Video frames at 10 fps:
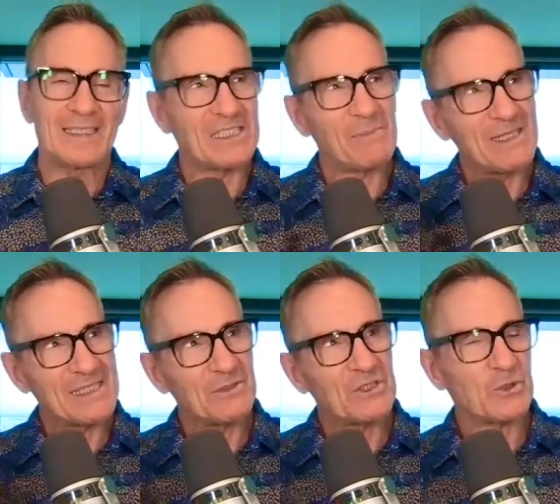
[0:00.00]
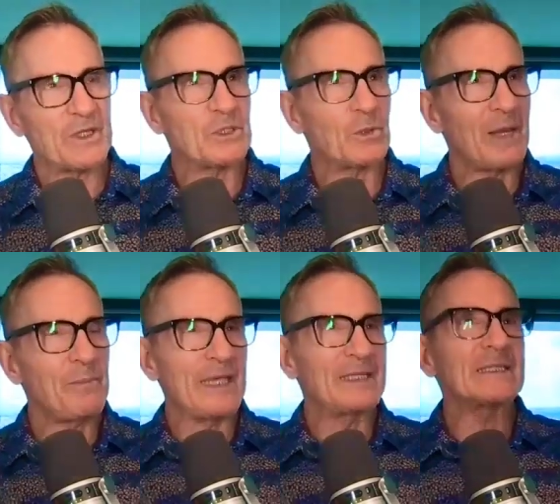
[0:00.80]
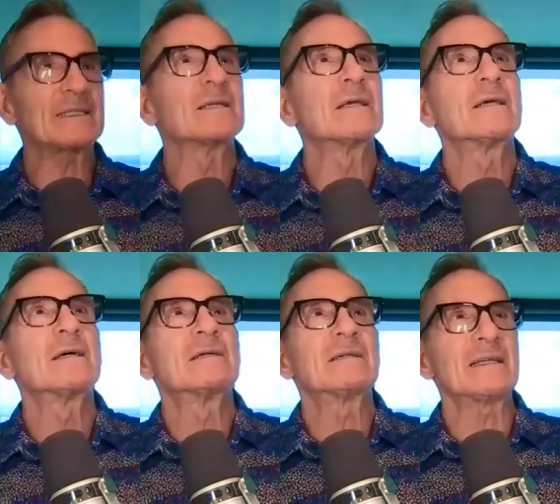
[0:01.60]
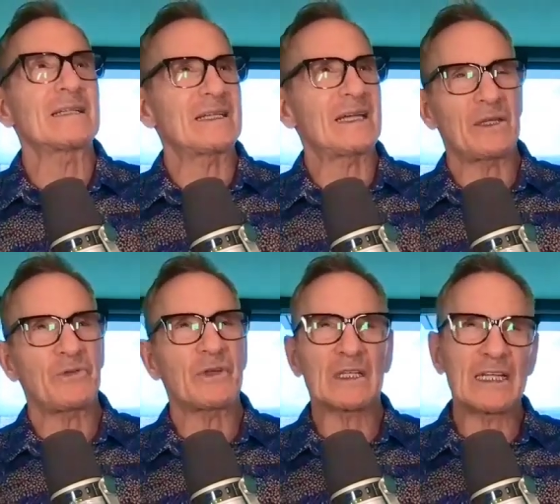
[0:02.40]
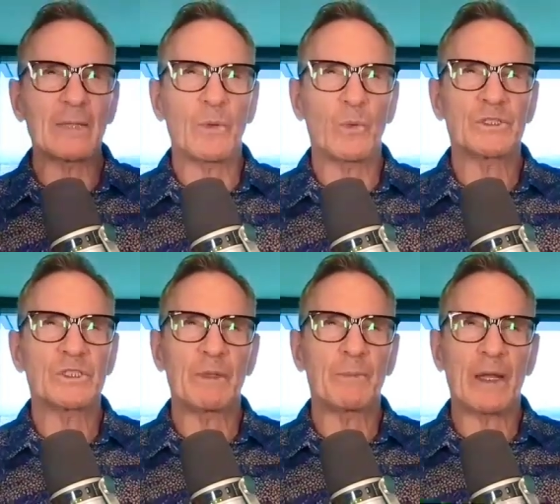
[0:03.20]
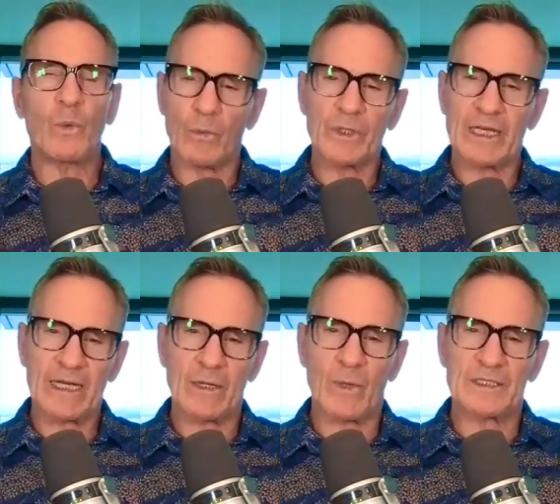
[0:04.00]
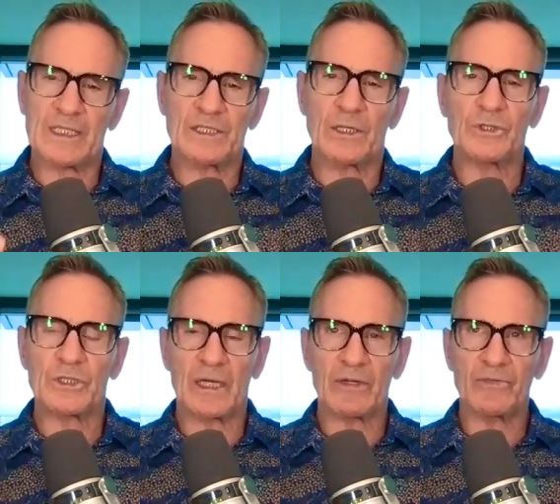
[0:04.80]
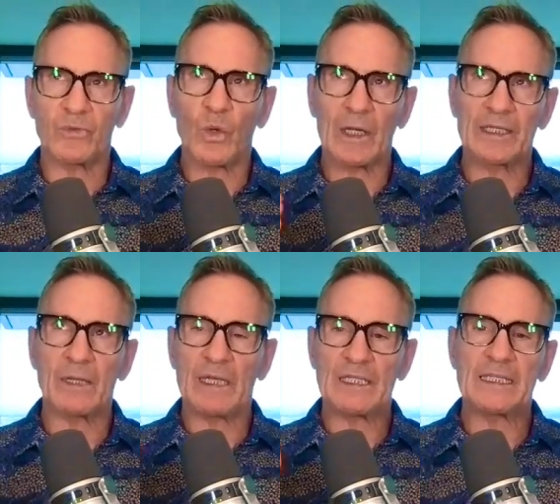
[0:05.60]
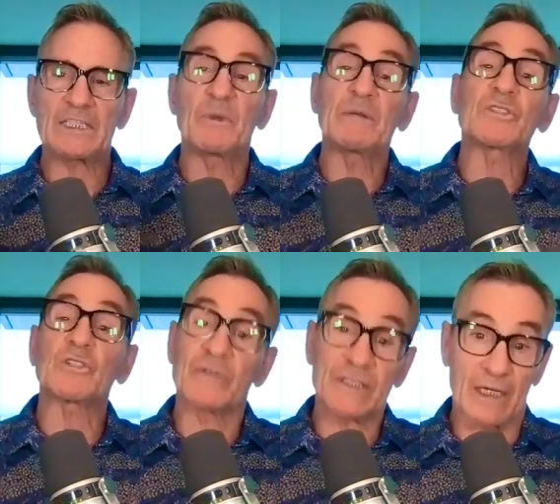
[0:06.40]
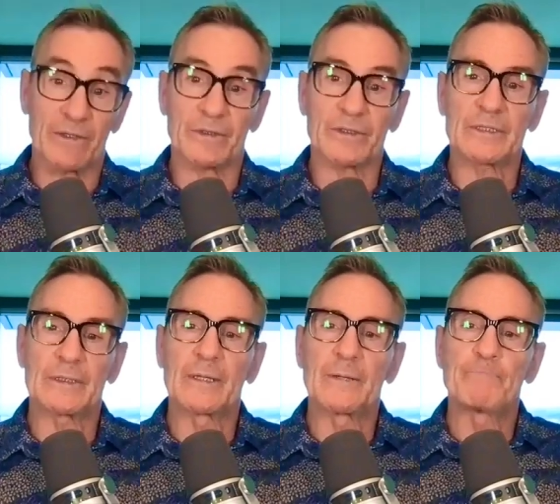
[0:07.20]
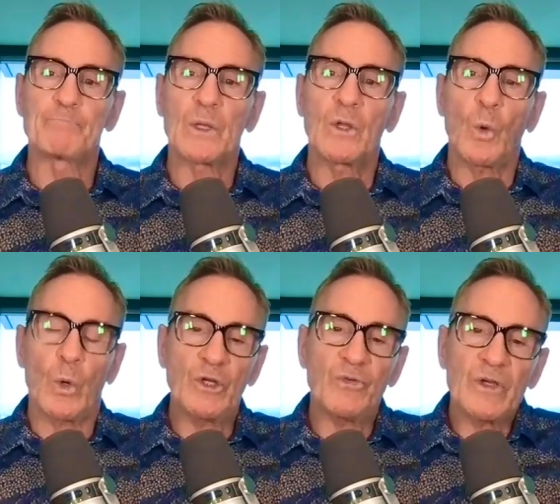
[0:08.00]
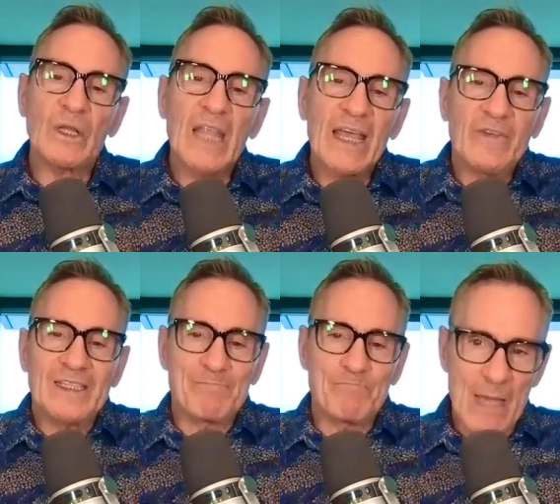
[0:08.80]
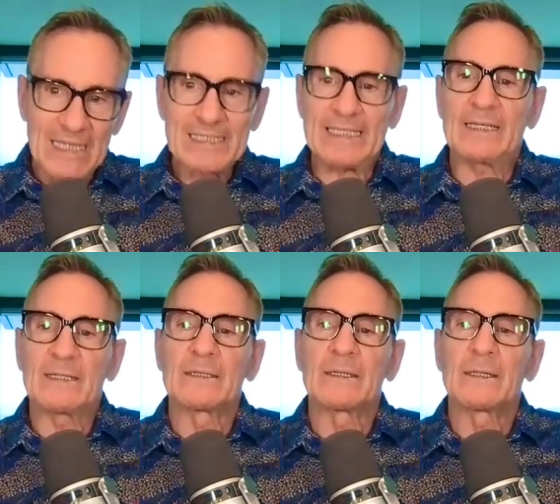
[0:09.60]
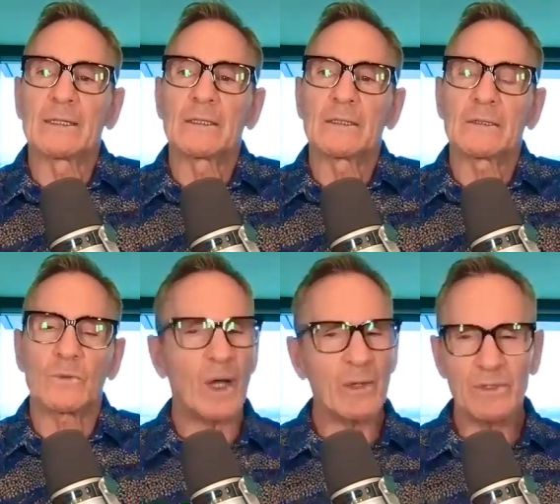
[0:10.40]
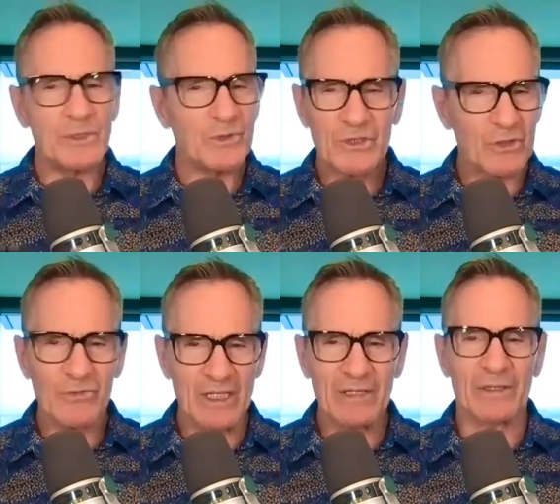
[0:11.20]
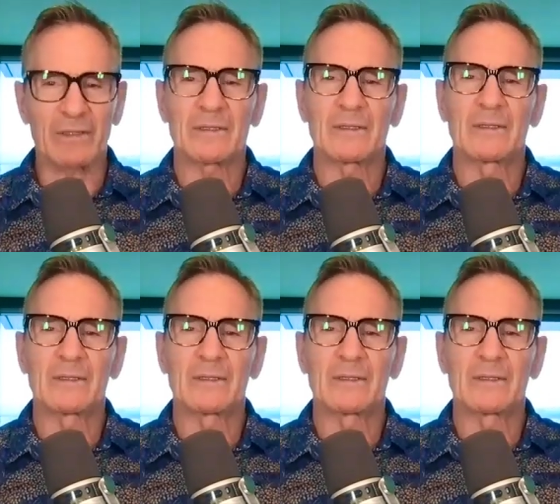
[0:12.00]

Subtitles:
This might sound strange, and when I penned it, it kind of felt a little bit weird to me, but I went with it anyways. This notion of, well, in the messiness, be of service to others. When you feel life is messy, why would you serve another?